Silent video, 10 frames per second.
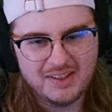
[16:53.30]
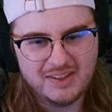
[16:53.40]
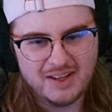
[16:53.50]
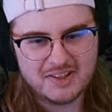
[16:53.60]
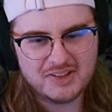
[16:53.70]

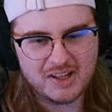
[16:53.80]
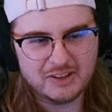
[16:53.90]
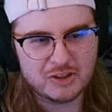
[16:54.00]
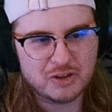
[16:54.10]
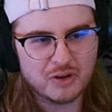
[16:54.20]
It's not like
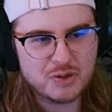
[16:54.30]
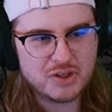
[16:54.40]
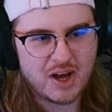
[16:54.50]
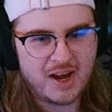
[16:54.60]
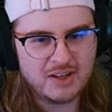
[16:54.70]
a cursed
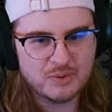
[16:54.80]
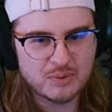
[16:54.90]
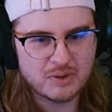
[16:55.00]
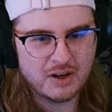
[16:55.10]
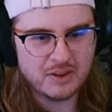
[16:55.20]
eye
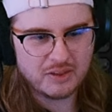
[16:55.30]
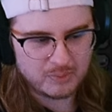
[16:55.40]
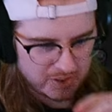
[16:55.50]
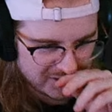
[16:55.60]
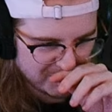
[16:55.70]
or the
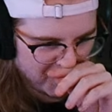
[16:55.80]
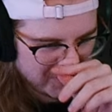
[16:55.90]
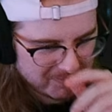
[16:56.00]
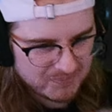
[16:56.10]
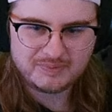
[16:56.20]
whiz moment.